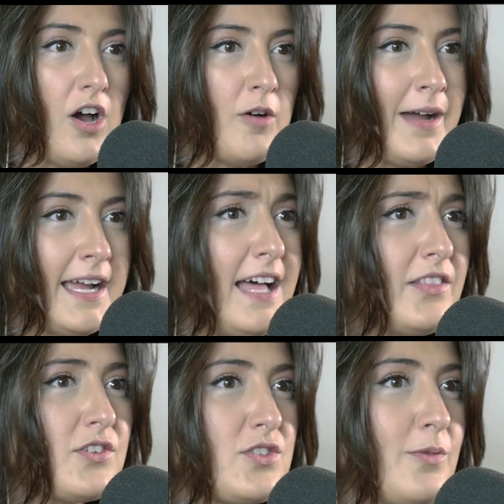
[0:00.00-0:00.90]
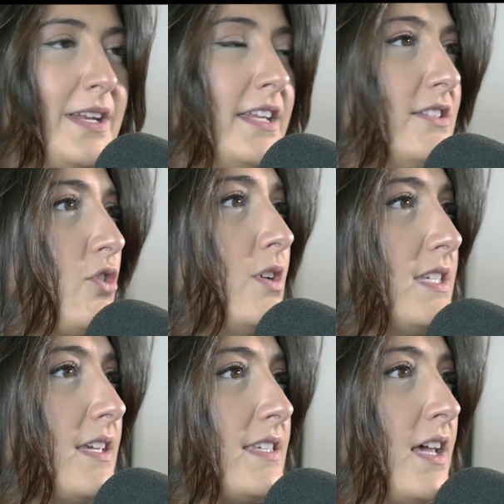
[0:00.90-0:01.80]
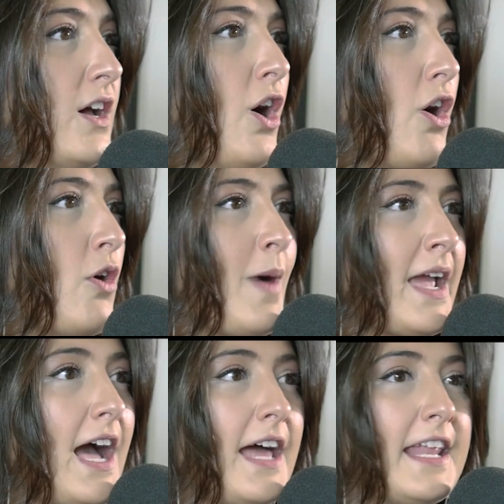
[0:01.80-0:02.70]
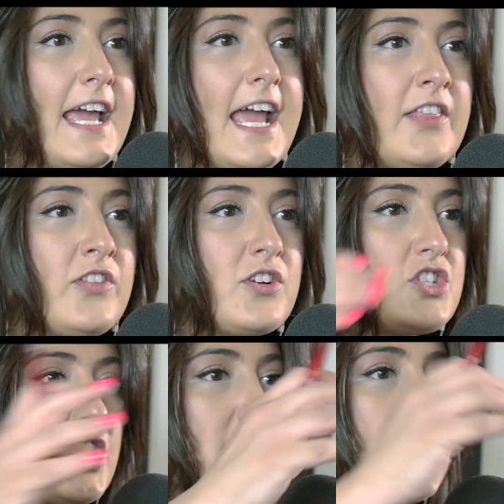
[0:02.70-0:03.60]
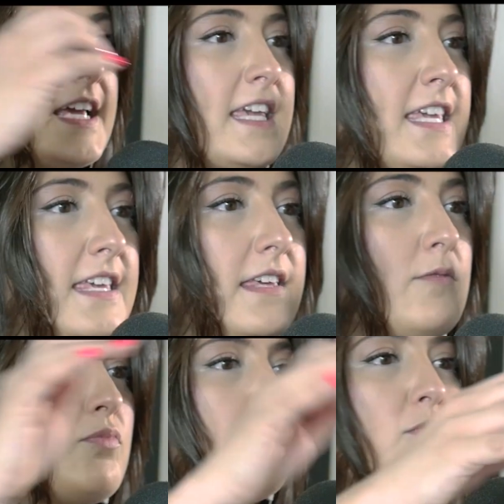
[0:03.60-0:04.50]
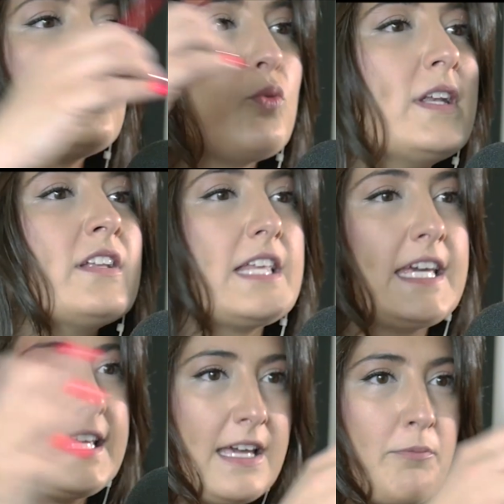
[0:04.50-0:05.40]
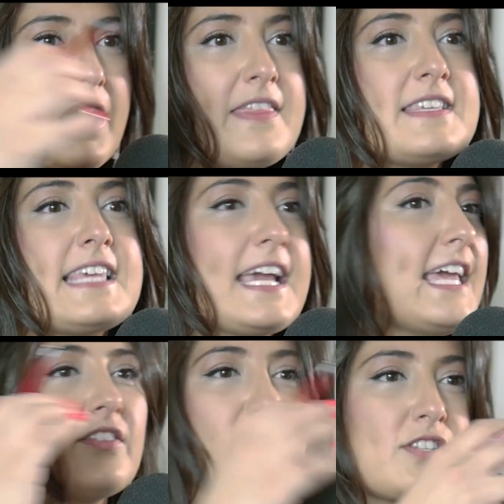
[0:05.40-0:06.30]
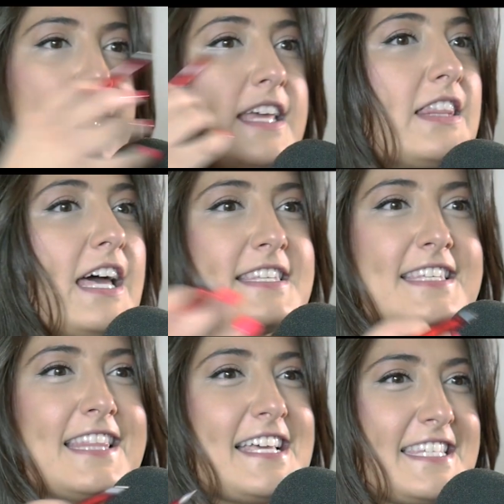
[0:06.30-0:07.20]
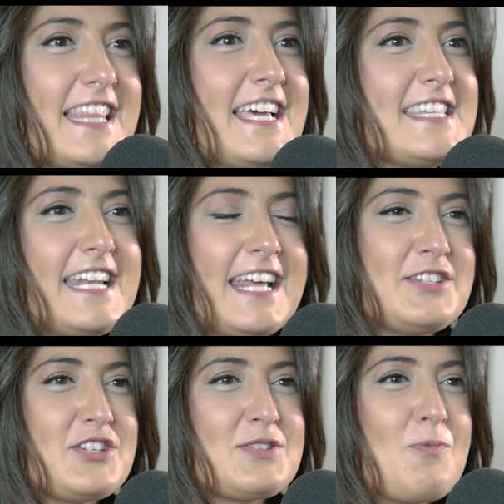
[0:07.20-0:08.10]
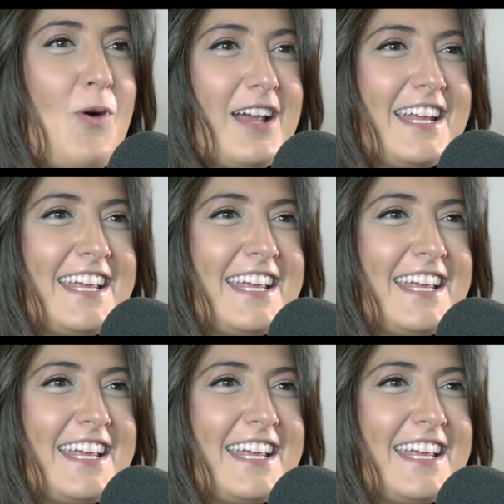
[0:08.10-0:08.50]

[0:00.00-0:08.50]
Oh my God, there's so many choices. Oh my God. And they're just like dwindling by the second. There's like less and less and less. And I just wanted